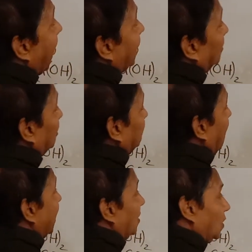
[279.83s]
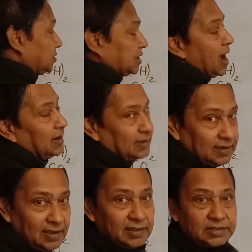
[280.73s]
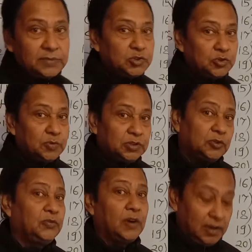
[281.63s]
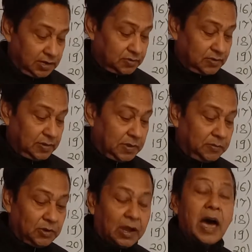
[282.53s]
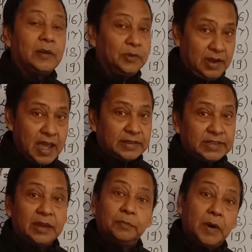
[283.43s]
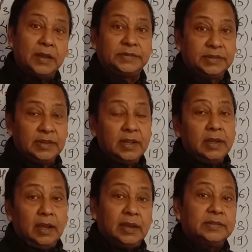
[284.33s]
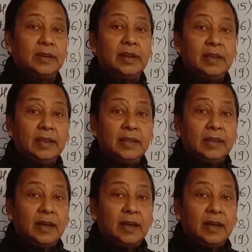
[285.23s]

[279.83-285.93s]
carbon dioxide. It seems to be so funny to remember carbon dioxide, but actually